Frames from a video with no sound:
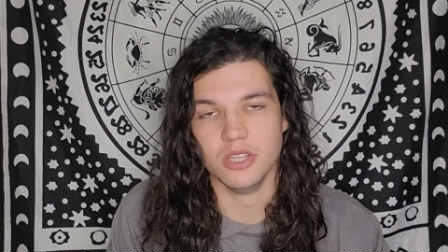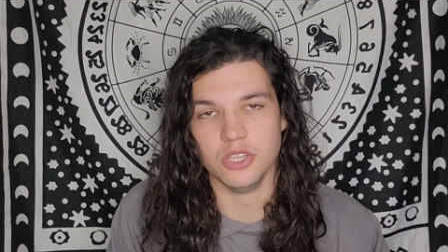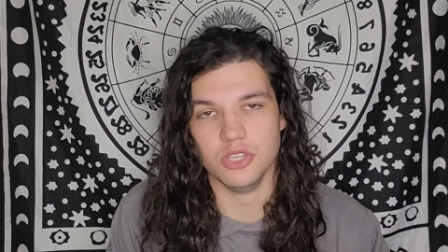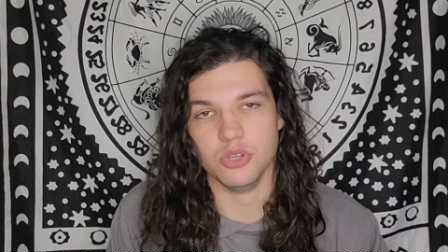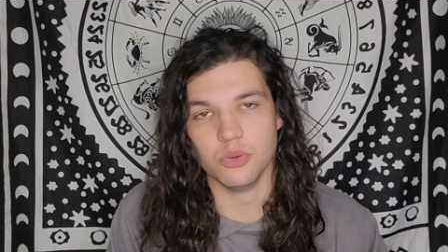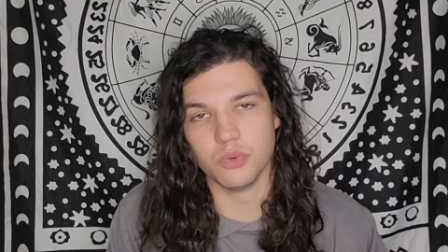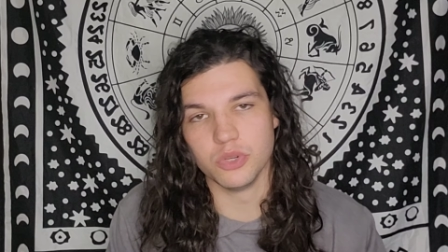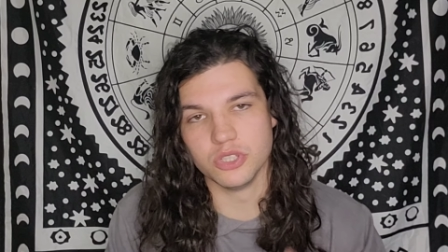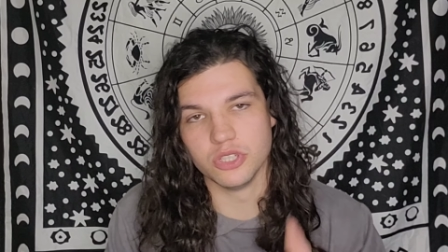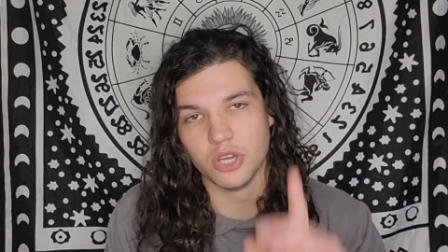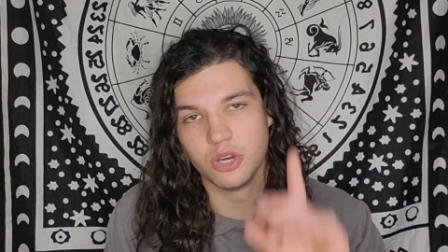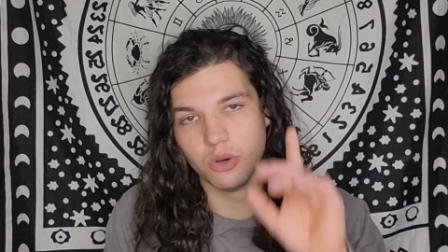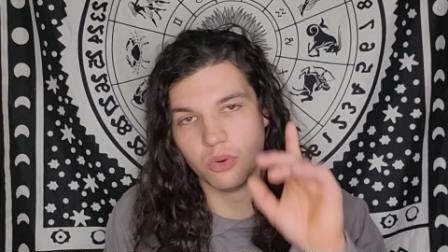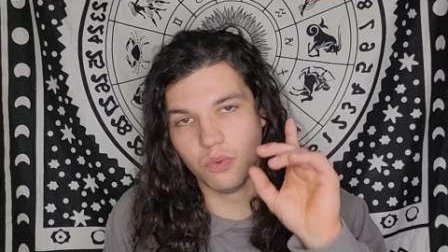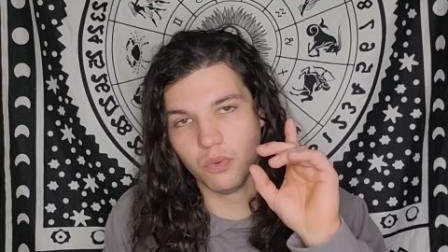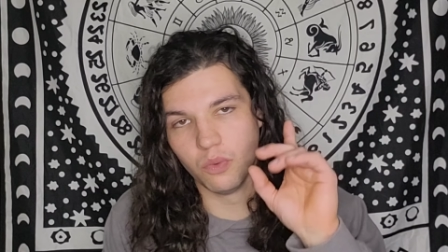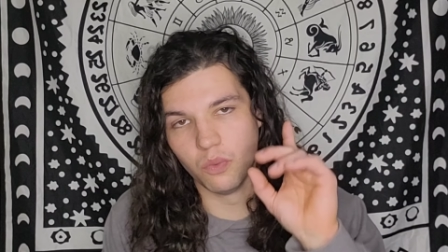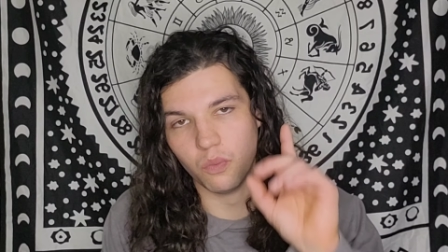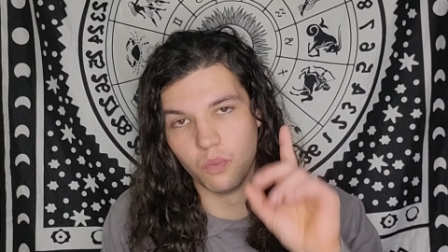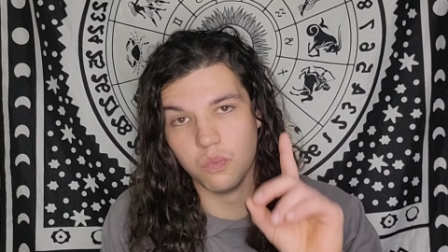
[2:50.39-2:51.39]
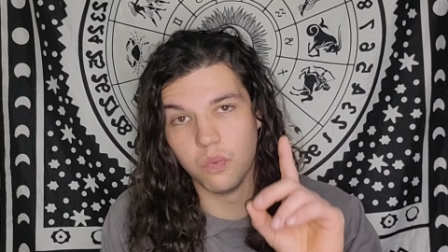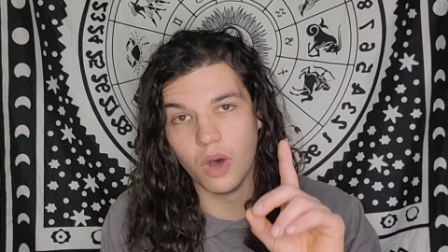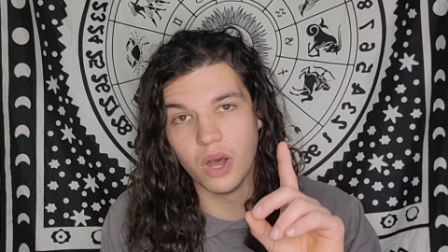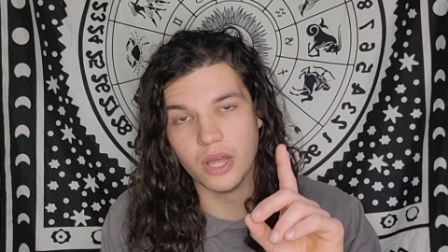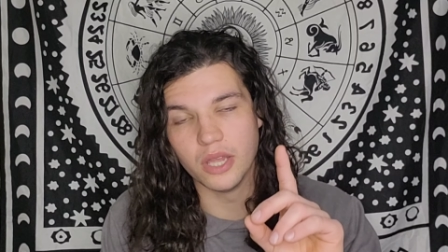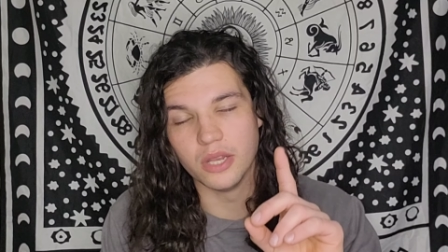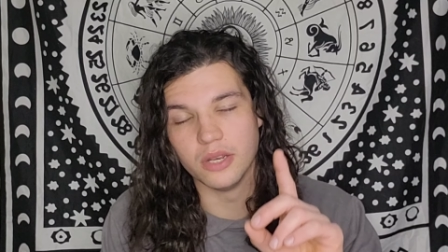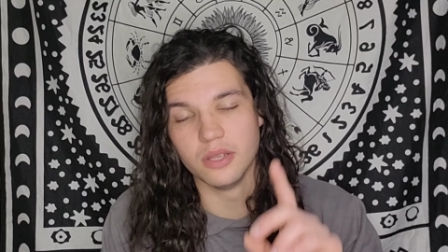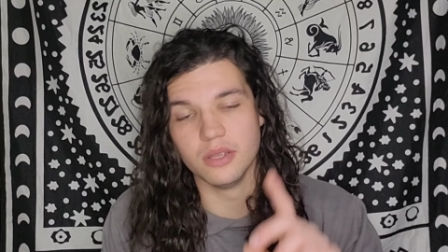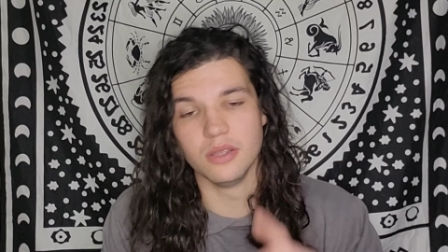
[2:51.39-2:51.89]
you will know
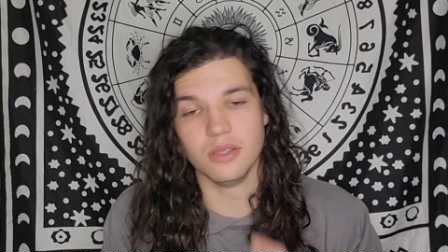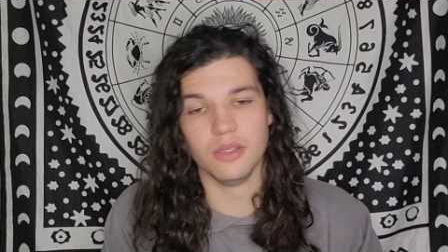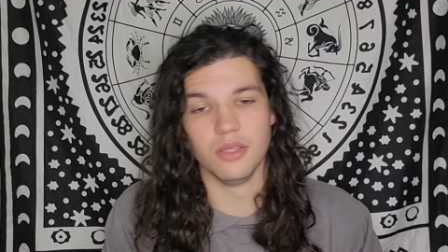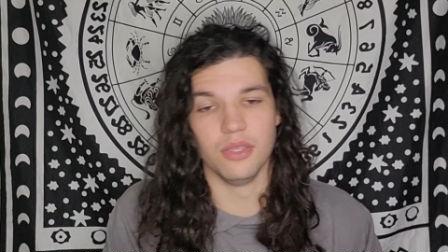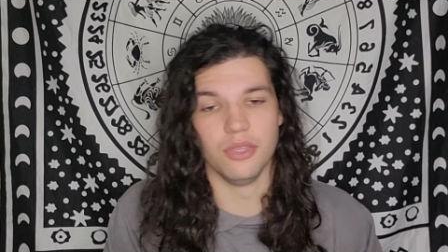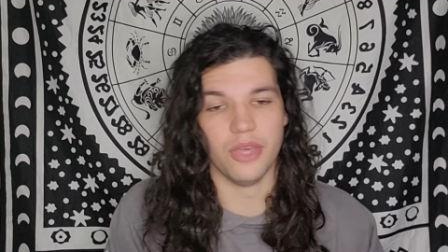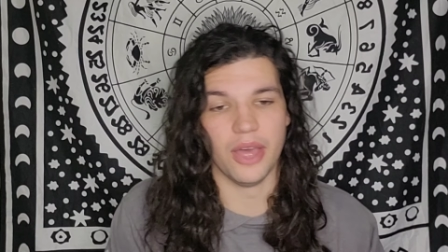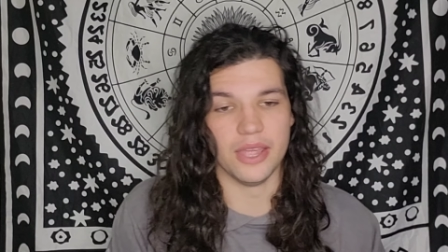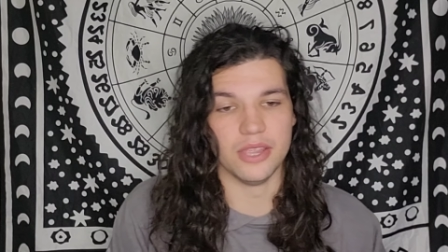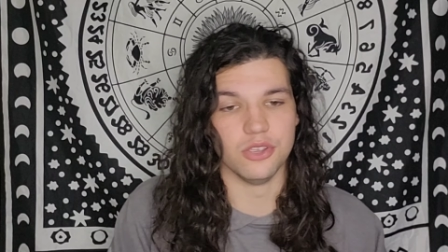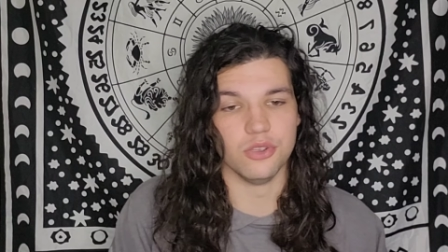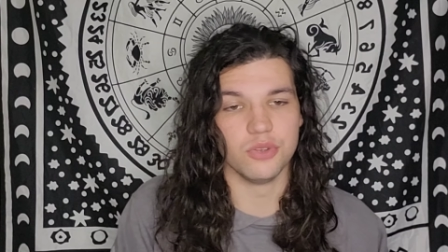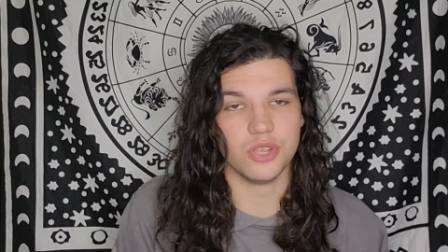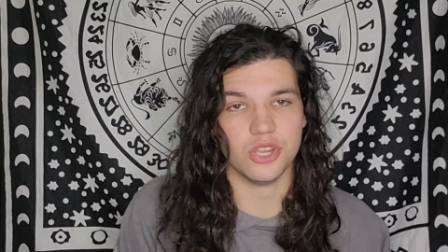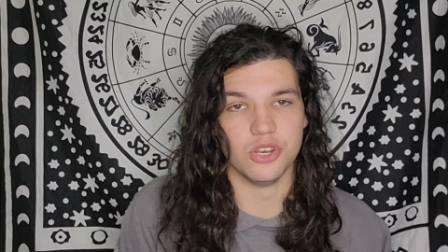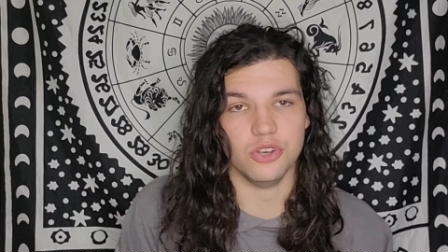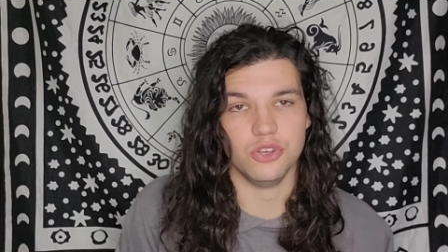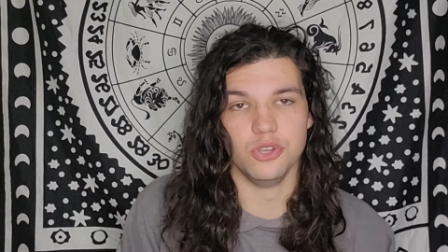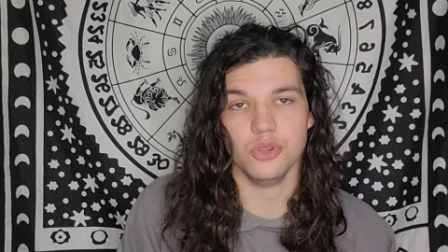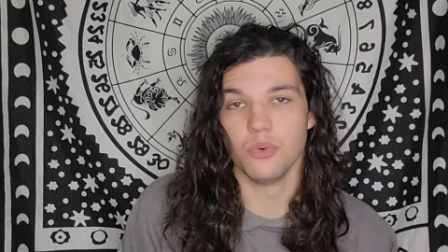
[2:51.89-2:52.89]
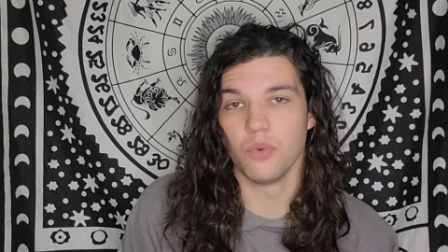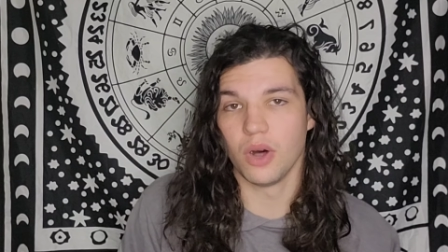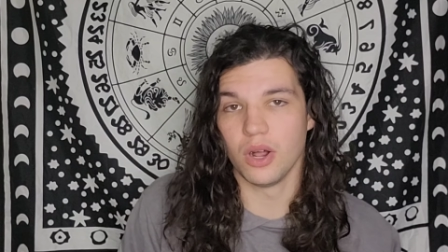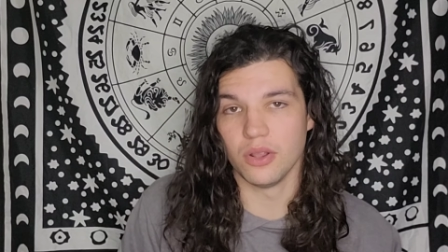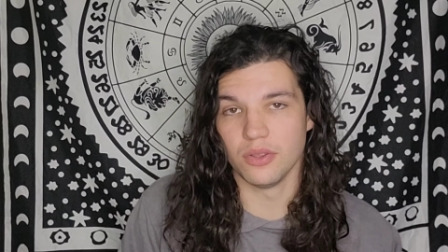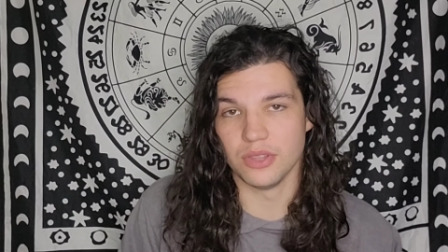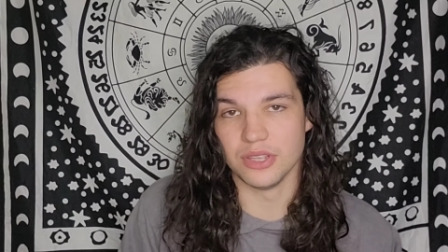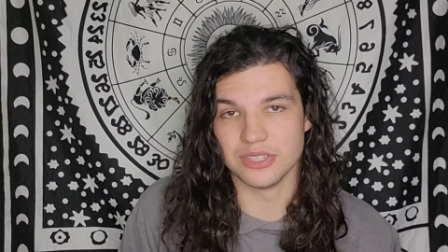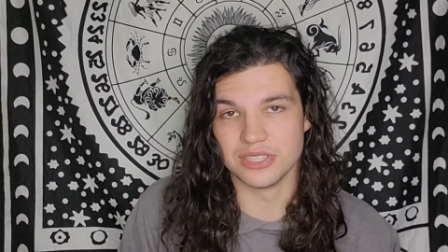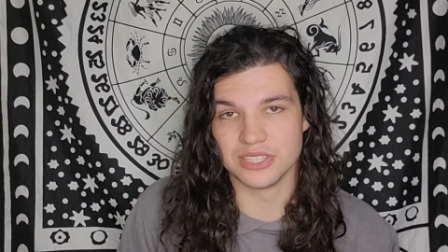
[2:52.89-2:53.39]
one, that you can do
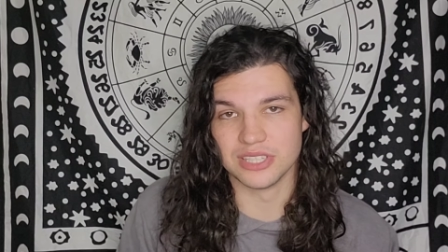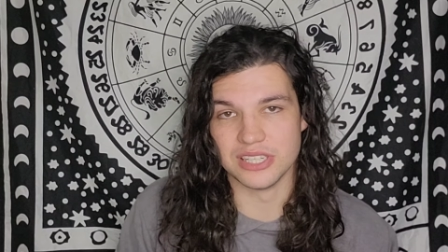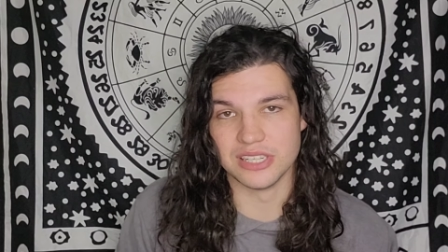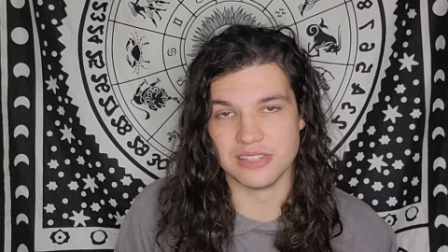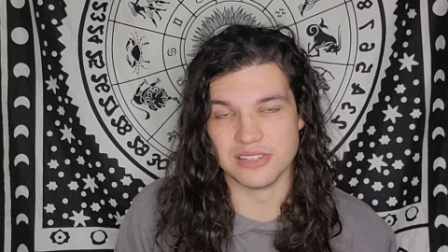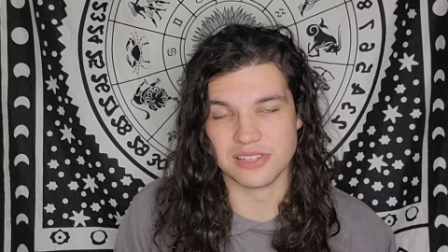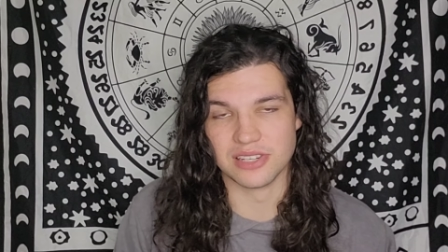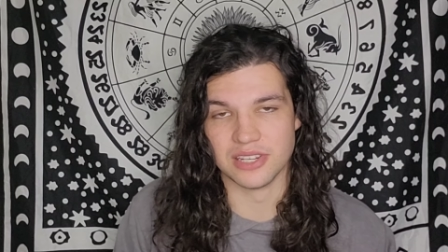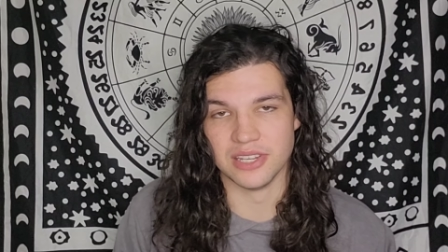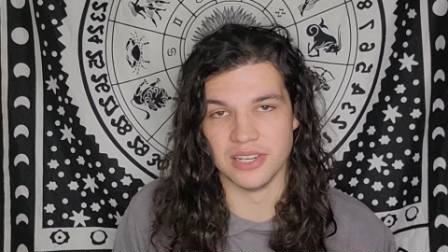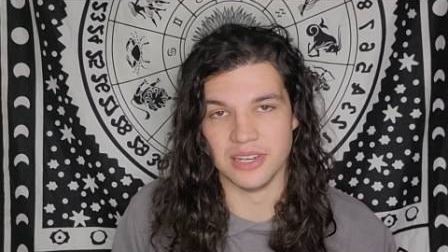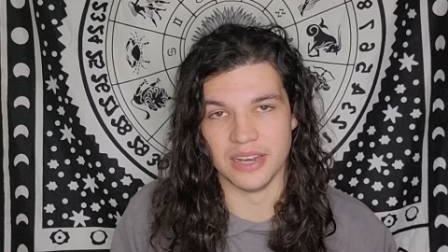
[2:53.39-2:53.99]
all these things